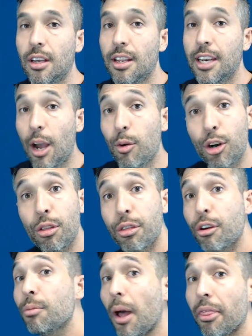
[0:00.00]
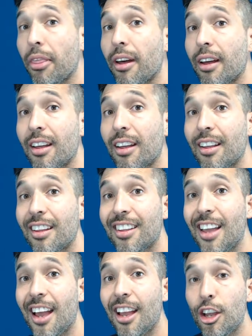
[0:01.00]
Now in your third month,
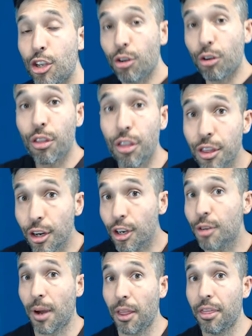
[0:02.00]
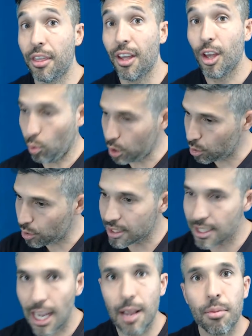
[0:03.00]
okay? Your third month, we do the
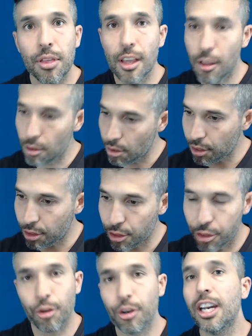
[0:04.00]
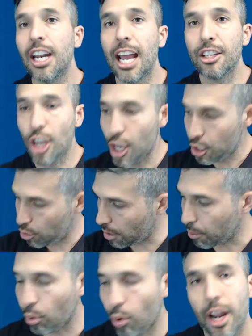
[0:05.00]
same thing, 30 days. You're in a
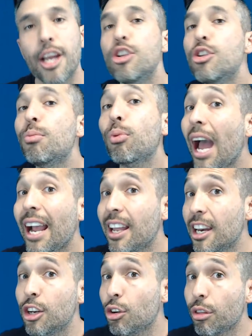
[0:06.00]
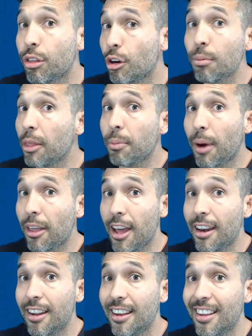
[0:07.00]
brand new bracket in your third month by
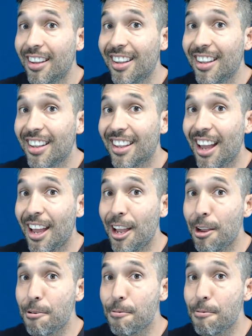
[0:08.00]
then, okay?